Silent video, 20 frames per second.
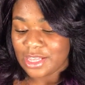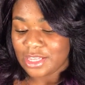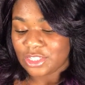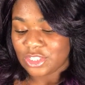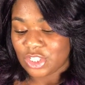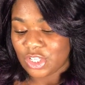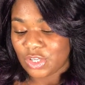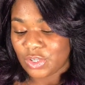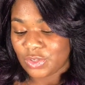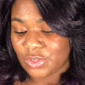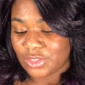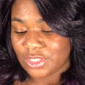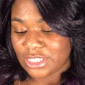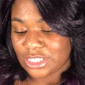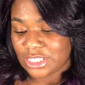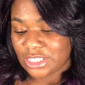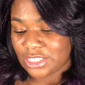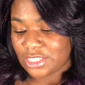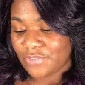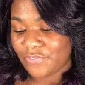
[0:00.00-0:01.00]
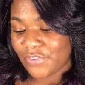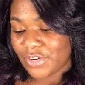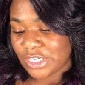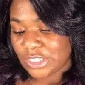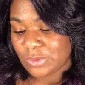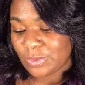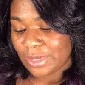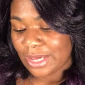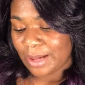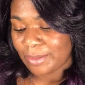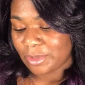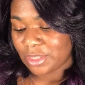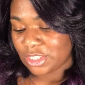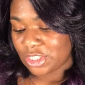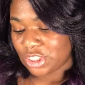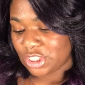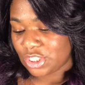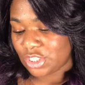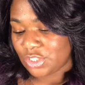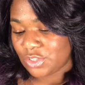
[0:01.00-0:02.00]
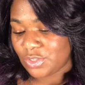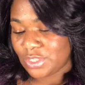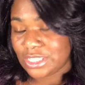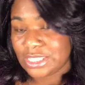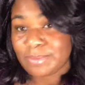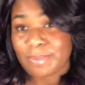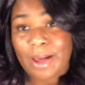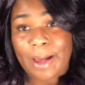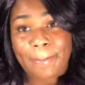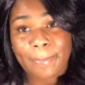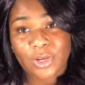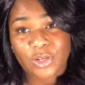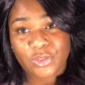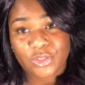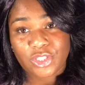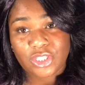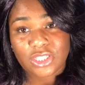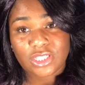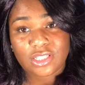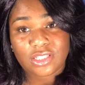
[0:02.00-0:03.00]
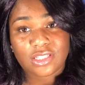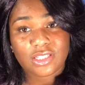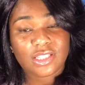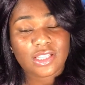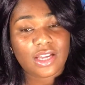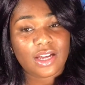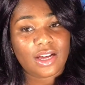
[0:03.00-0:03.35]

So this first one I'm going to show you is by Motions.